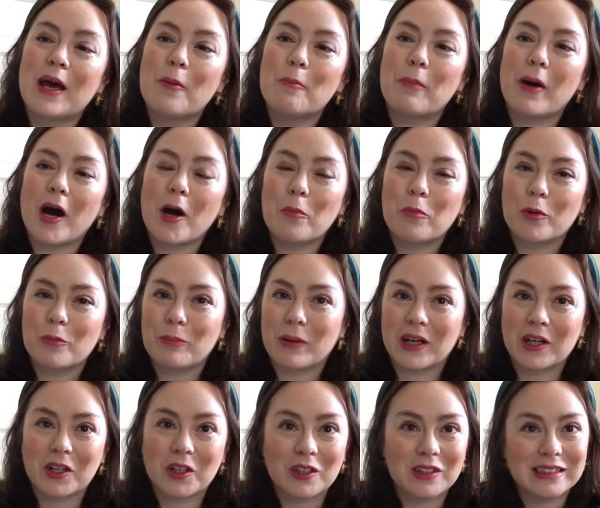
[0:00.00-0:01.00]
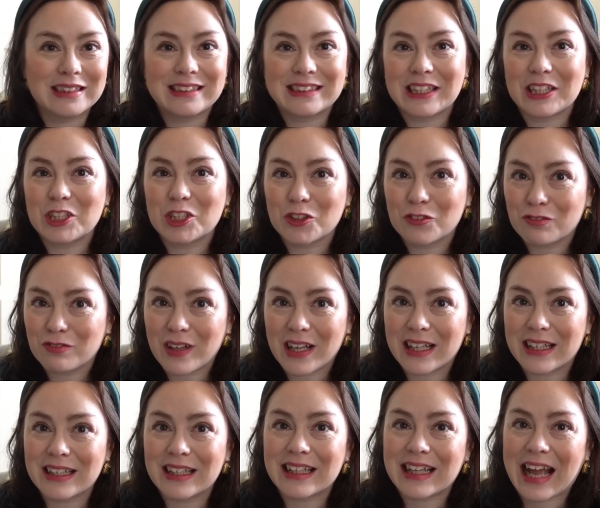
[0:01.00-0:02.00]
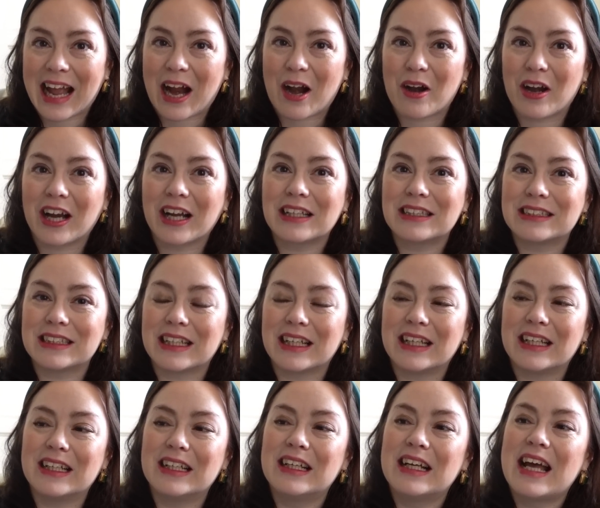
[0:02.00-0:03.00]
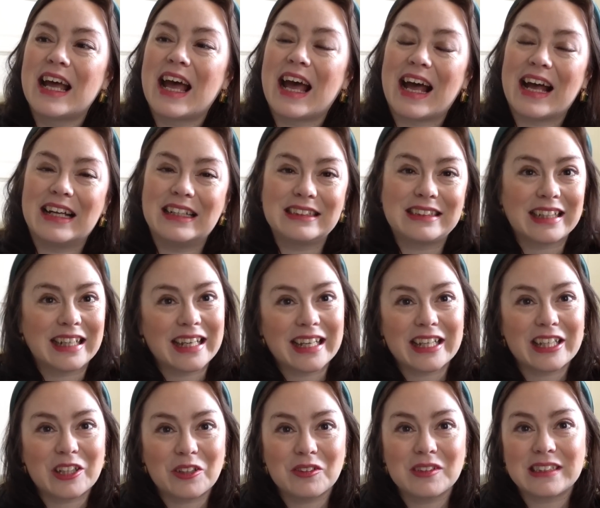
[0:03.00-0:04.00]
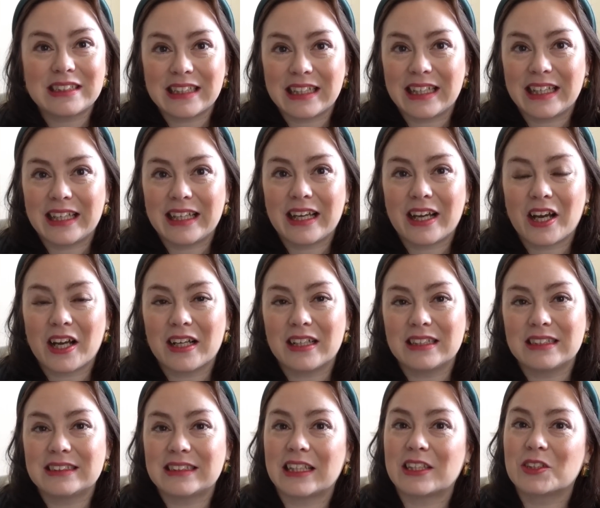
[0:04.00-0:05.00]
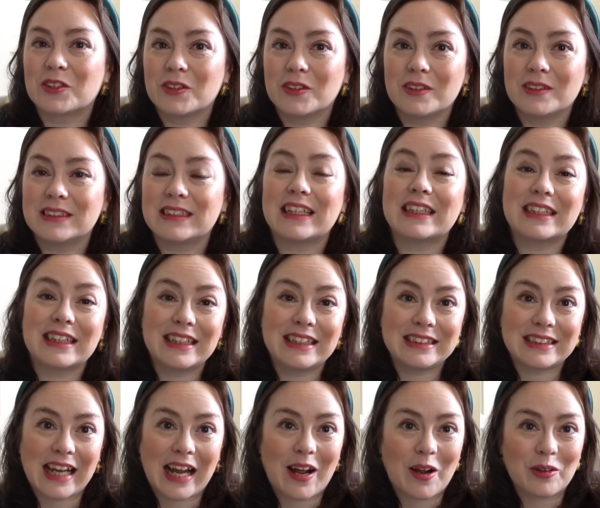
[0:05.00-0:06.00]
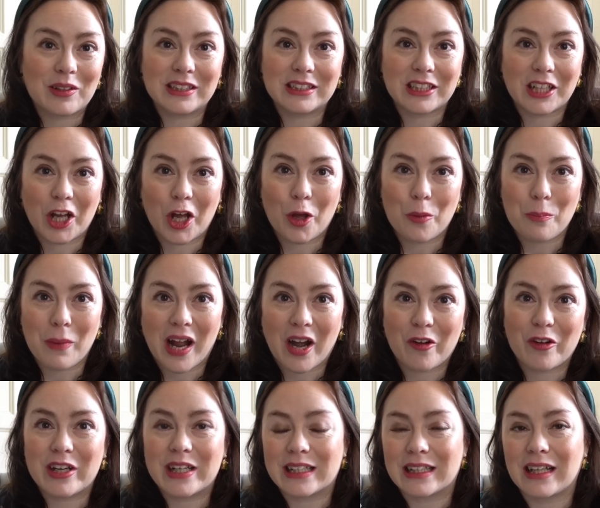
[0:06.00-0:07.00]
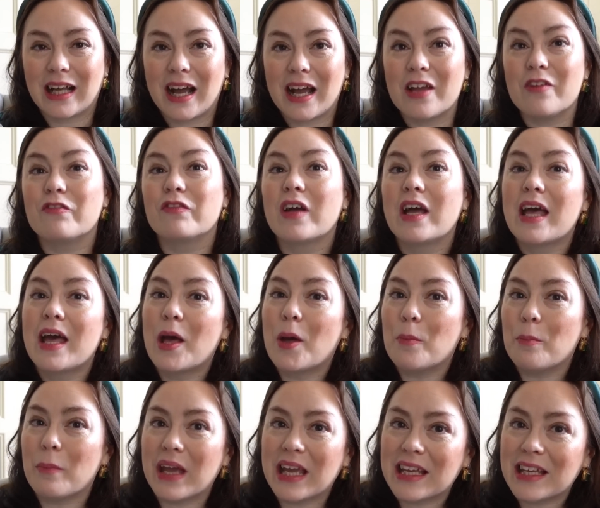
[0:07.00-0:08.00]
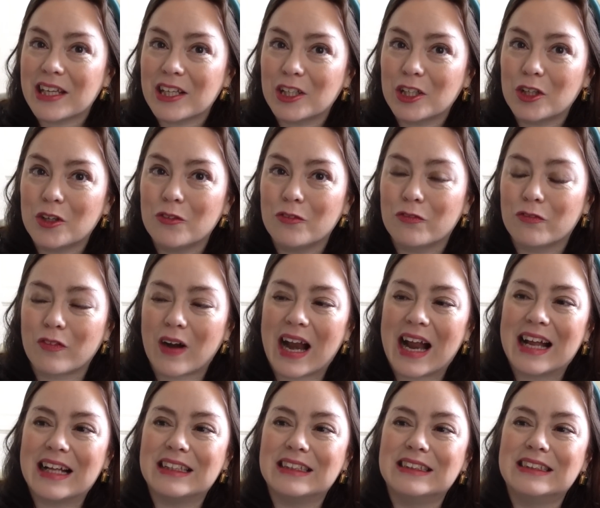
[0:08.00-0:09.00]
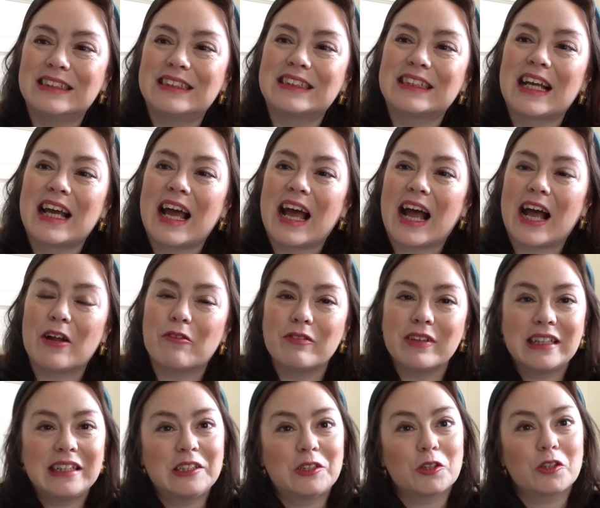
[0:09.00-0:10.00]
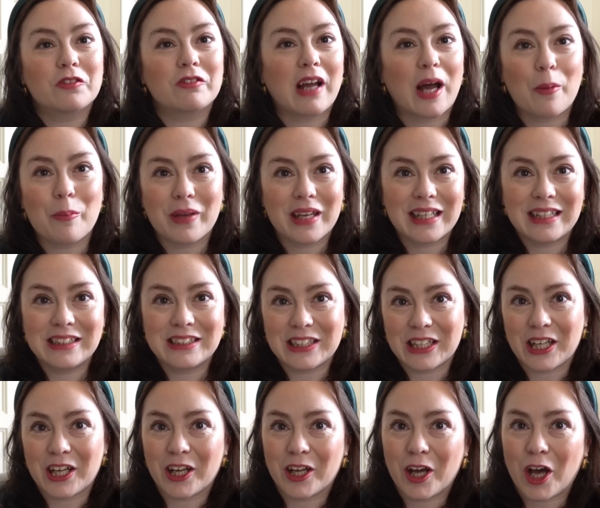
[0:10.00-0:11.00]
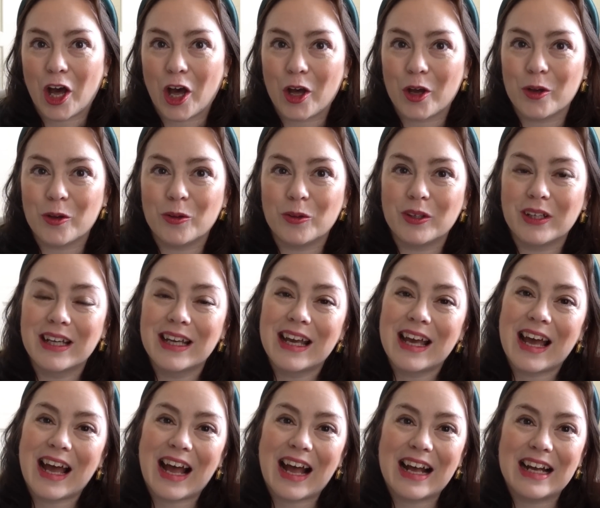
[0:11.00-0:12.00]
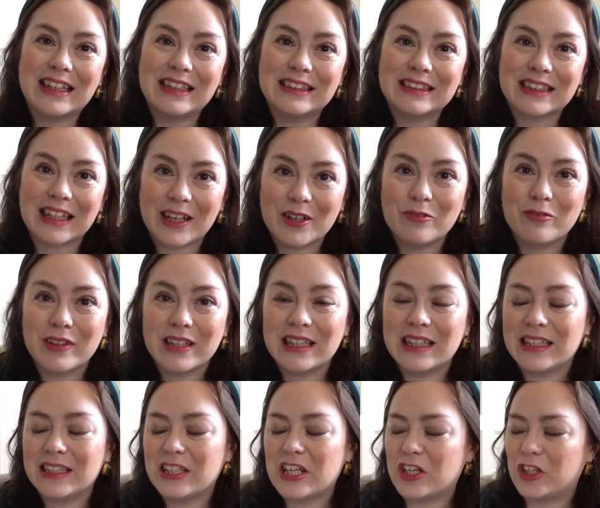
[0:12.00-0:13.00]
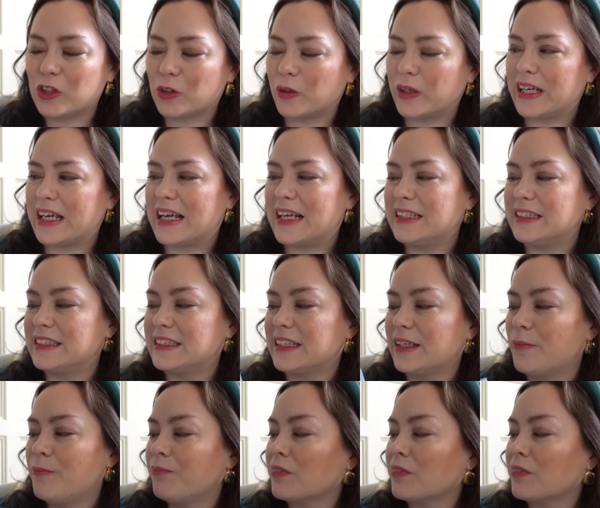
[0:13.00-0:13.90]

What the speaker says: Barbara Bunkle is such a fun character, and here you see her settling down into her married life, making new friends, and really sort of coming into her own, and I really enjoy it.